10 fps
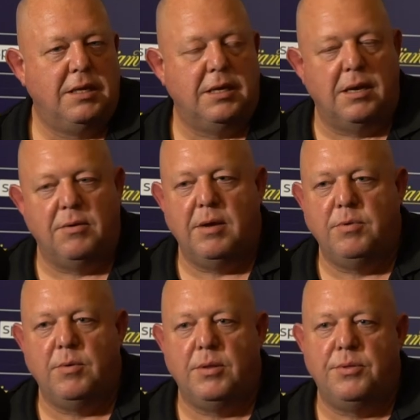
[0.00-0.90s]
You know,
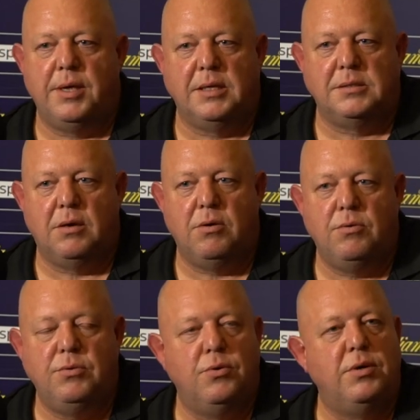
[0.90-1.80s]
everyone thinks, oh,
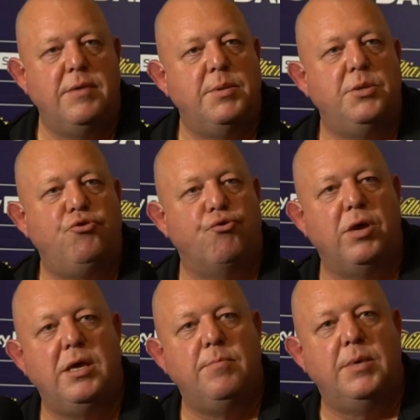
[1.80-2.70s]
you're living the
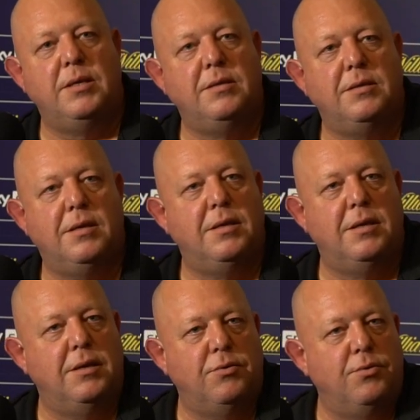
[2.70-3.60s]
dream and,
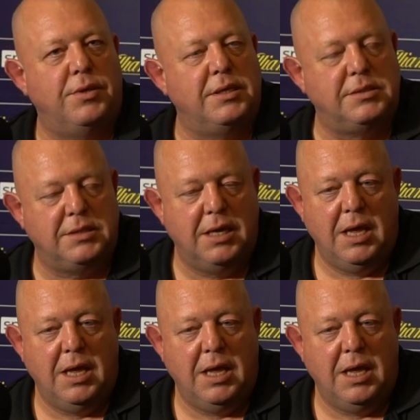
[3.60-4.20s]
and all this